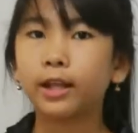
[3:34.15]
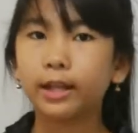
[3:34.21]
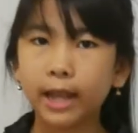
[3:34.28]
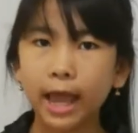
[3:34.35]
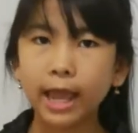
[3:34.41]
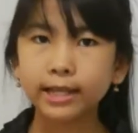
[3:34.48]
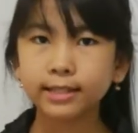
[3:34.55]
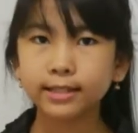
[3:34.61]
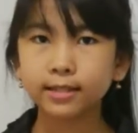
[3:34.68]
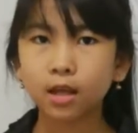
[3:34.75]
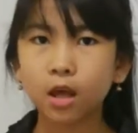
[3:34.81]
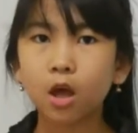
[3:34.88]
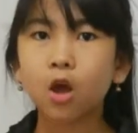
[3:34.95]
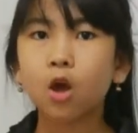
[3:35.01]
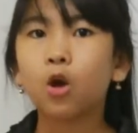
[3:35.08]
Next,
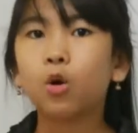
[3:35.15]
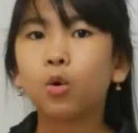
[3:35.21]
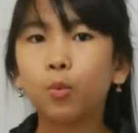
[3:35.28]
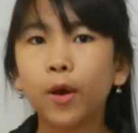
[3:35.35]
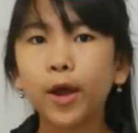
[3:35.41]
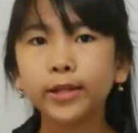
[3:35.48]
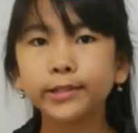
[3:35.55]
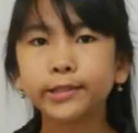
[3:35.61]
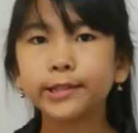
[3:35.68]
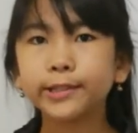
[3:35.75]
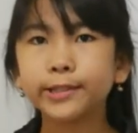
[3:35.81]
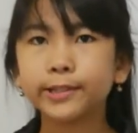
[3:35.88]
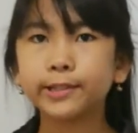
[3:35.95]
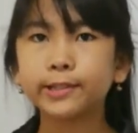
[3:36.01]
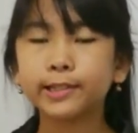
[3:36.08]
when to
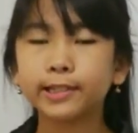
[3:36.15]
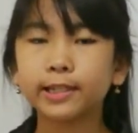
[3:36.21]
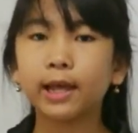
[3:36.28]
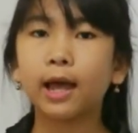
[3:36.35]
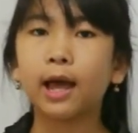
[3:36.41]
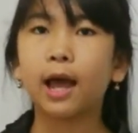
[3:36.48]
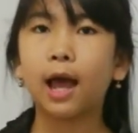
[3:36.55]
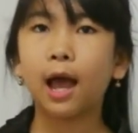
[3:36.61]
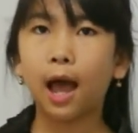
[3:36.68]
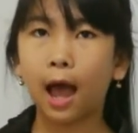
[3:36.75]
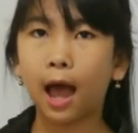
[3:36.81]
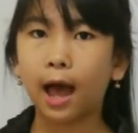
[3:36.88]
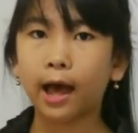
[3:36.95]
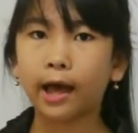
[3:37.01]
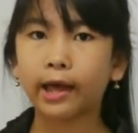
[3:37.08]
use
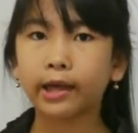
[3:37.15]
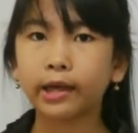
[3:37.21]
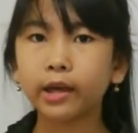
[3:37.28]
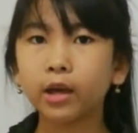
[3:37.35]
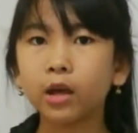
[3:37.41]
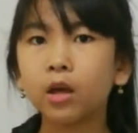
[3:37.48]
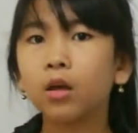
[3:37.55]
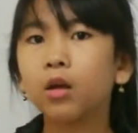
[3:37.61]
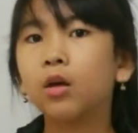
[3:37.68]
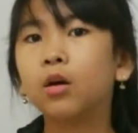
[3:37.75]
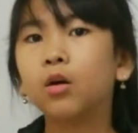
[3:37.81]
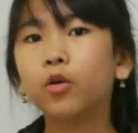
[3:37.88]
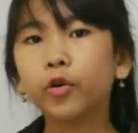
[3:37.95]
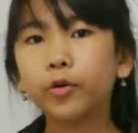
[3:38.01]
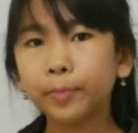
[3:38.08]
I
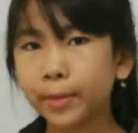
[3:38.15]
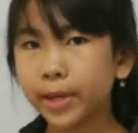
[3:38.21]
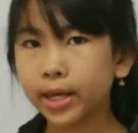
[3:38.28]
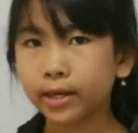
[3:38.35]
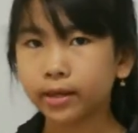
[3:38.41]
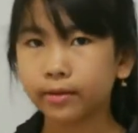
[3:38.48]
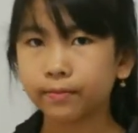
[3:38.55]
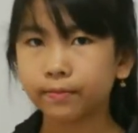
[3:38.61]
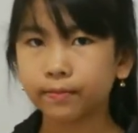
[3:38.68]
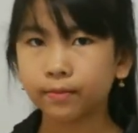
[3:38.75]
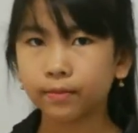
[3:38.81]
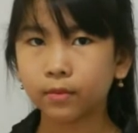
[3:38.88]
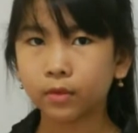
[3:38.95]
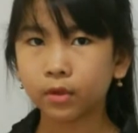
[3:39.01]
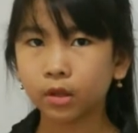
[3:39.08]
or me.
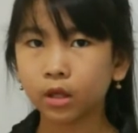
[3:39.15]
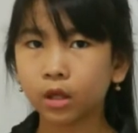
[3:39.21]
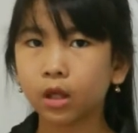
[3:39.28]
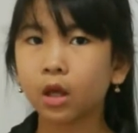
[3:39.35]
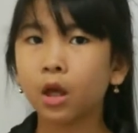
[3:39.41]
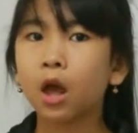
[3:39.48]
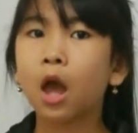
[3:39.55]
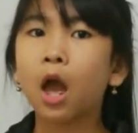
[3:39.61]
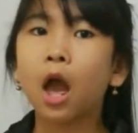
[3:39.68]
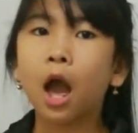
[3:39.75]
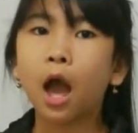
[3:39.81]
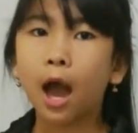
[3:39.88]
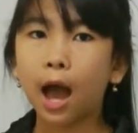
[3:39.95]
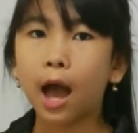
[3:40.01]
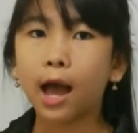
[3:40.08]

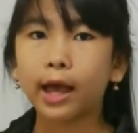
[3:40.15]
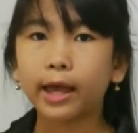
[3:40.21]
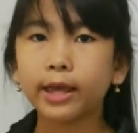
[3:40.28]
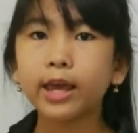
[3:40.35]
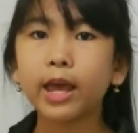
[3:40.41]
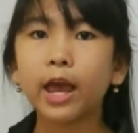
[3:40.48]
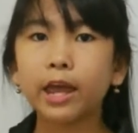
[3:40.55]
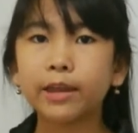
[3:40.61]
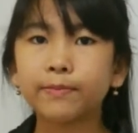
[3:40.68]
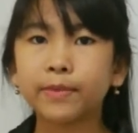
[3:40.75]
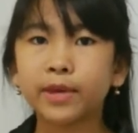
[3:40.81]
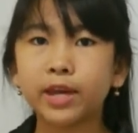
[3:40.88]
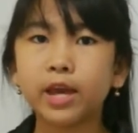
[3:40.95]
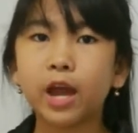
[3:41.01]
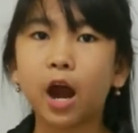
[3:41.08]
I
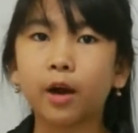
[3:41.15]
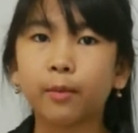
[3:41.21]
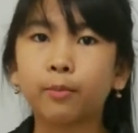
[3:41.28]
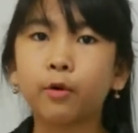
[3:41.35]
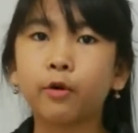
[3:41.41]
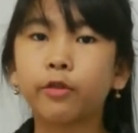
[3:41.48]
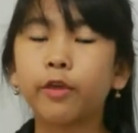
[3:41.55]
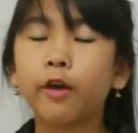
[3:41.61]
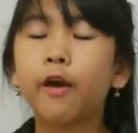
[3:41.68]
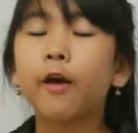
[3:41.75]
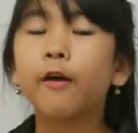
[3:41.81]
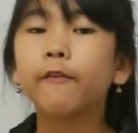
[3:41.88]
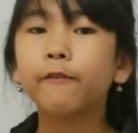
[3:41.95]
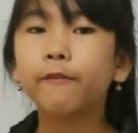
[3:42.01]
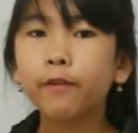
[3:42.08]
and me are both
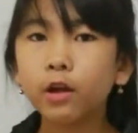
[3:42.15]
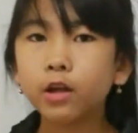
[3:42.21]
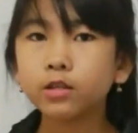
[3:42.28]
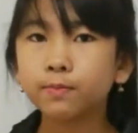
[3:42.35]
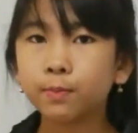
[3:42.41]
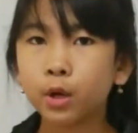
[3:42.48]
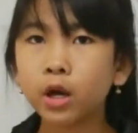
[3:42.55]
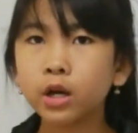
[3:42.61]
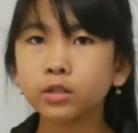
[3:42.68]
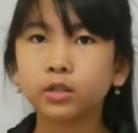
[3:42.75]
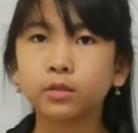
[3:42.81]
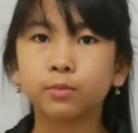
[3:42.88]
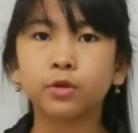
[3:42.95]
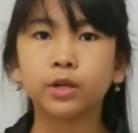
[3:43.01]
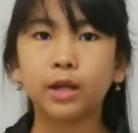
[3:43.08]

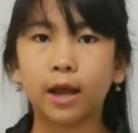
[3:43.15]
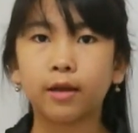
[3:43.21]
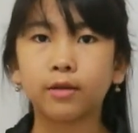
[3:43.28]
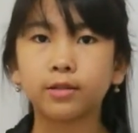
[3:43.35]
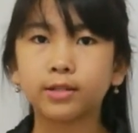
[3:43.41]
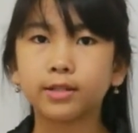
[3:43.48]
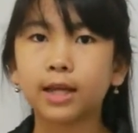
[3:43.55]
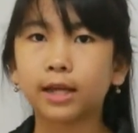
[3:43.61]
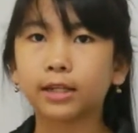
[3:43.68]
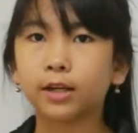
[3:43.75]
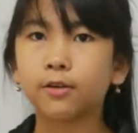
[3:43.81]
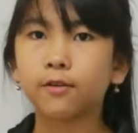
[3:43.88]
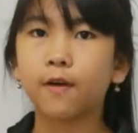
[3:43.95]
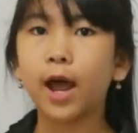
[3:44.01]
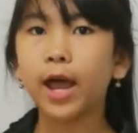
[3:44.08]
first-person pronouns that
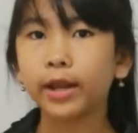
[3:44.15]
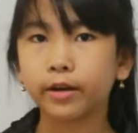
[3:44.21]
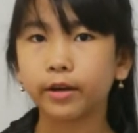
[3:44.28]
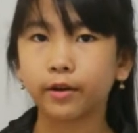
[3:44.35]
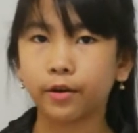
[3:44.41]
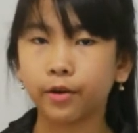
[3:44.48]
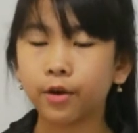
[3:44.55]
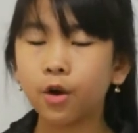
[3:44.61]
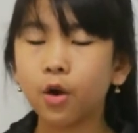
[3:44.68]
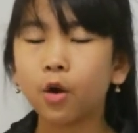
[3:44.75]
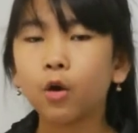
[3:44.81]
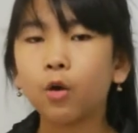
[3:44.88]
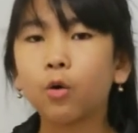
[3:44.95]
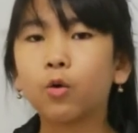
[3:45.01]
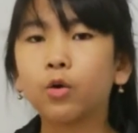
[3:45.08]
a writer
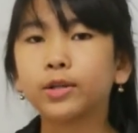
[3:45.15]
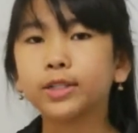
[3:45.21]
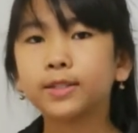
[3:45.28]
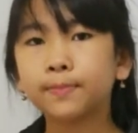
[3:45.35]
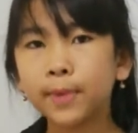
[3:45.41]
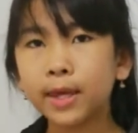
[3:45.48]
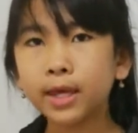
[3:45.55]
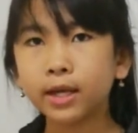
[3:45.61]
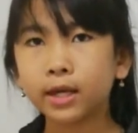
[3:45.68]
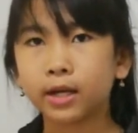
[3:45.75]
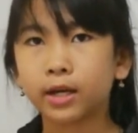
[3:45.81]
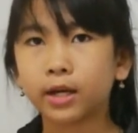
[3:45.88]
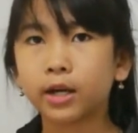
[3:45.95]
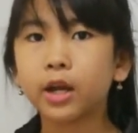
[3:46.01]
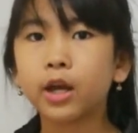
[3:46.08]
or
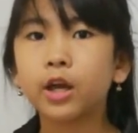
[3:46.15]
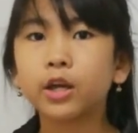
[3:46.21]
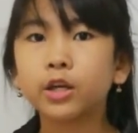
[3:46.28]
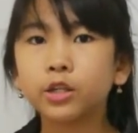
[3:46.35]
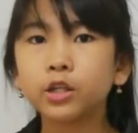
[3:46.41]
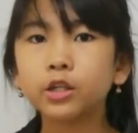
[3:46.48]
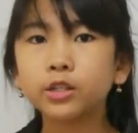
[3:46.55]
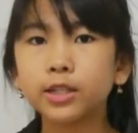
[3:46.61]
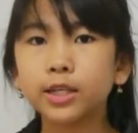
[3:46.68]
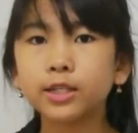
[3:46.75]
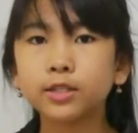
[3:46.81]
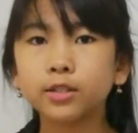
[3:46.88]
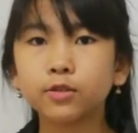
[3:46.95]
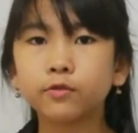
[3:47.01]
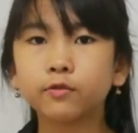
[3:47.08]
speaker
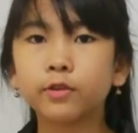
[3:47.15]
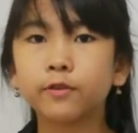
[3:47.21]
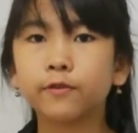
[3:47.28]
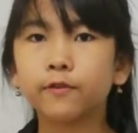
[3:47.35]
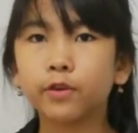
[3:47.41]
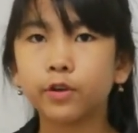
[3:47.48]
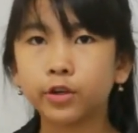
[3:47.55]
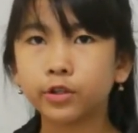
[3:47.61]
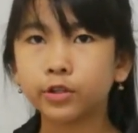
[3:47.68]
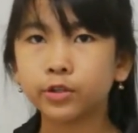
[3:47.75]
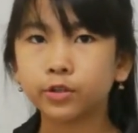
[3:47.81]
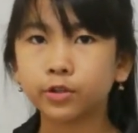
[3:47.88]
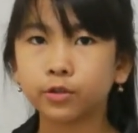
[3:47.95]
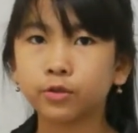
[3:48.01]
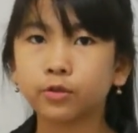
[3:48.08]
uses to refer
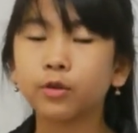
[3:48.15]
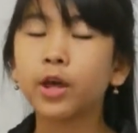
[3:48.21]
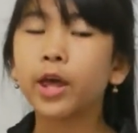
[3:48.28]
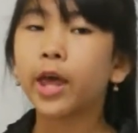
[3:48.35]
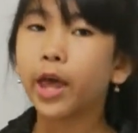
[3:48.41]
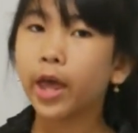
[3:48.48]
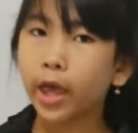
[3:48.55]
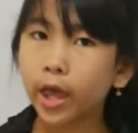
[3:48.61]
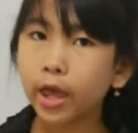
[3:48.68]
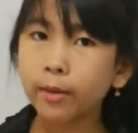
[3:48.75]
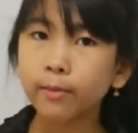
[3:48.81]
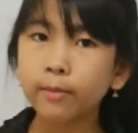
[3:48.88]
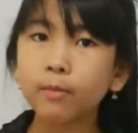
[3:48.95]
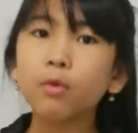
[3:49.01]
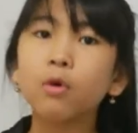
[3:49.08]
to
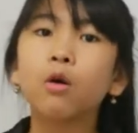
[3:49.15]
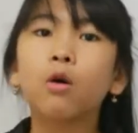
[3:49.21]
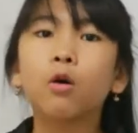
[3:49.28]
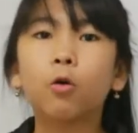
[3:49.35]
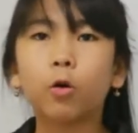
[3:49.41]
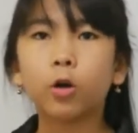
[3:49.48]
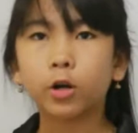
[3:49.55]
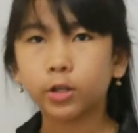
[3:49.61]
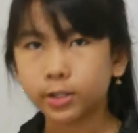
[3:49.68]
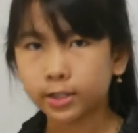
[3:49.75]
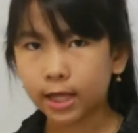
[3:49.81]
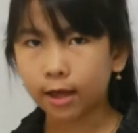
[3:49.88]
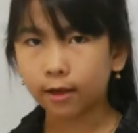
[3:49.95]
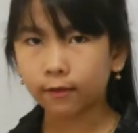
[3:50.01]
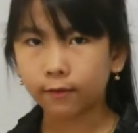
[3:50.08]
him or
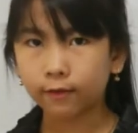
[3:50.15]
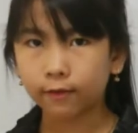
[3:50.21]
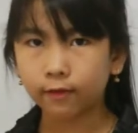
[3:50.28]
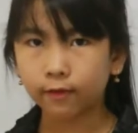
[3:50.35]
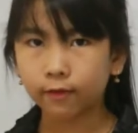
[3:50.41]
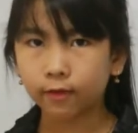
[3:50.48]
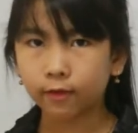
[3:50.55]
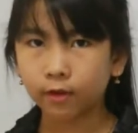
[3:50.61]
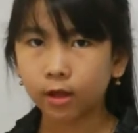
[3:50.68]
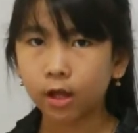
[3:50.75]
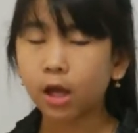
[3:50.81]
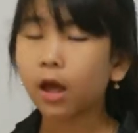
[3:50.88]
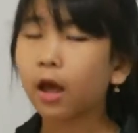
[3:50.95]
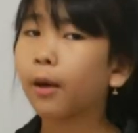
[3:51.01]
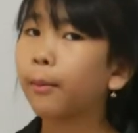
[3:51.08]
herself.
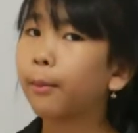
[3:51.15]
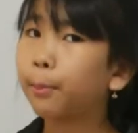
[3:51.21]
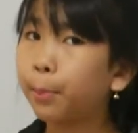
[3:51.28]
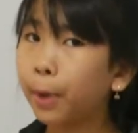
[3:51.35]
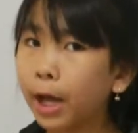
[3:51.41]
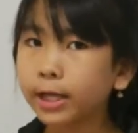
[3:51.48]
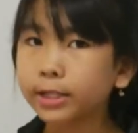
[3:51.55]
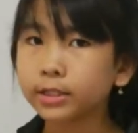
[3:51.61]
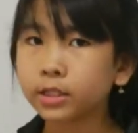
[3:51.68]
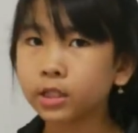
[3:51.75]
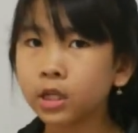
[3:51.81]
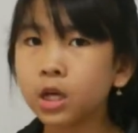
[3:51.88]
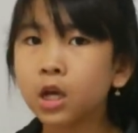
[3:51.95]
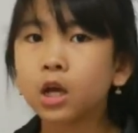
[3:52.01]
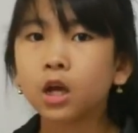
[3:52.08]
But,
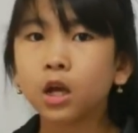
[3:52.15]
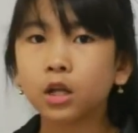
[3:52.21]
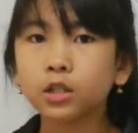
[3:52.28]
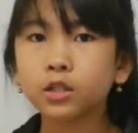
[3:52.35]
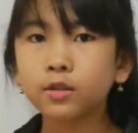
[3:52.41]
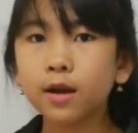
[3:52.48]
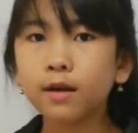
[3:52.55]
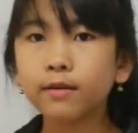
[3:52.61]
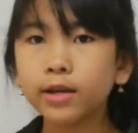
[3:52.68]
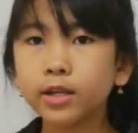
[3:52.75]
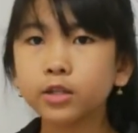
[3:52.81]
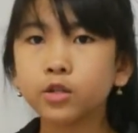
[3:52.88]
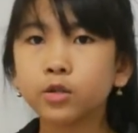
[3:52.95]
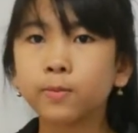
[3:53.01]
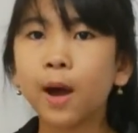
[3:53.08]

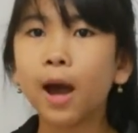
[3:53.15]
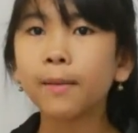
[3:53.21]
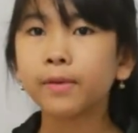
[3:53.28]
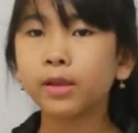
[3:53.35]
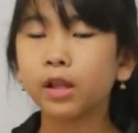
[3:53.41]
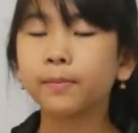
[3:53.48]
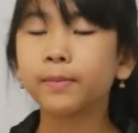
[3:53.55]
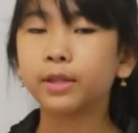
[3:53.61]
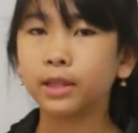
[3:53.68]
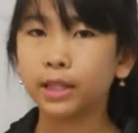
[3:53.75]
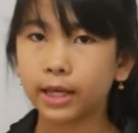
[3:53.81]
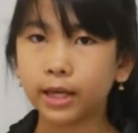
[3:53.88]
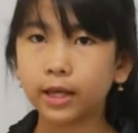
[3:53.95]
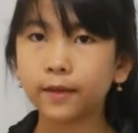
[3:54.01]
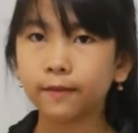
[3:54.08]
contrary to popular
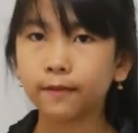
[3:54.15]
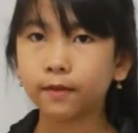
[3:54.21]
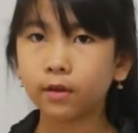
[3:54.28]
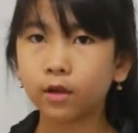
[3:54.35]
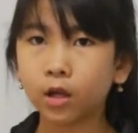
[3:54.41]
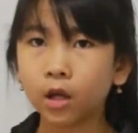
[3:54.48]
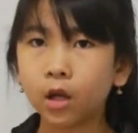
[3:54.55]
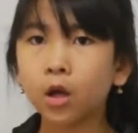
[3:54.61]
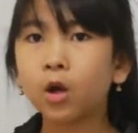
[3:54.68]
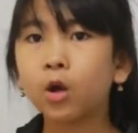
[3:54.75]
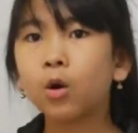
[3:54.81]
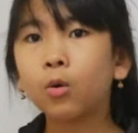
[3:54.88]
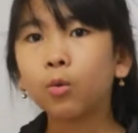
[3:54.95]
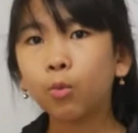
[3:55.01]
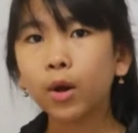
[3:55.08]
belief,
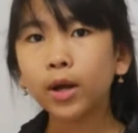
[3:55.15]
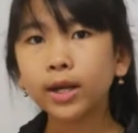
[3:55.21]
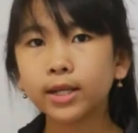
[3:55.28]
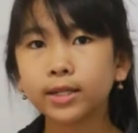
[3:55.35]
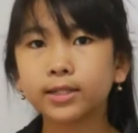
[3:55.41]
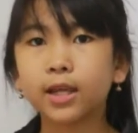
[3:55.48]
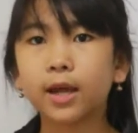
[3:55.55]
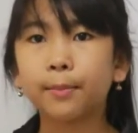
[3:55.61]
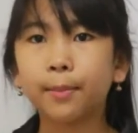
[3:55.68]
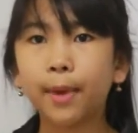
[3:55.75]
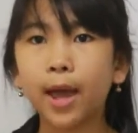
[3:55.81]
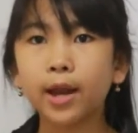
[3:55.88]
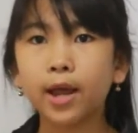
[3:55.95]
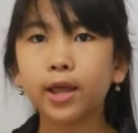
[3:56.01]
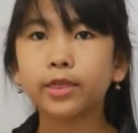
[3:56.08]
one is not
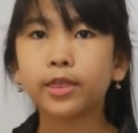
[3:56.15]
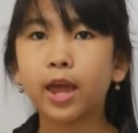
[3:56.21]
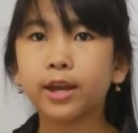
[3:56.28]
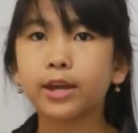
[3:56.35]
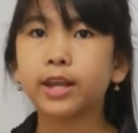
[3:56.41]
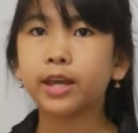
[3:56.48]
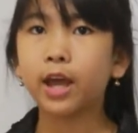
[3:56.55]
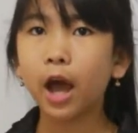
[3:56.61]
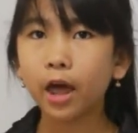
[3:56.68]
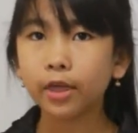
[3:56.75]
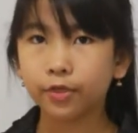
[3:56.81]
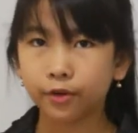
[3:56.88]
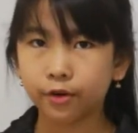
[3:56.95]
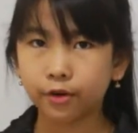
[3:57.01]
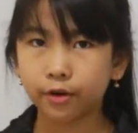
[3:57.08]
better than the
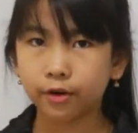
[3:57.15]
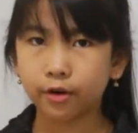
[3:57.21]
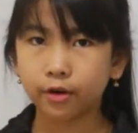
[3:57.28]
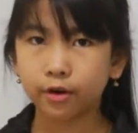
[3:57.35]
other.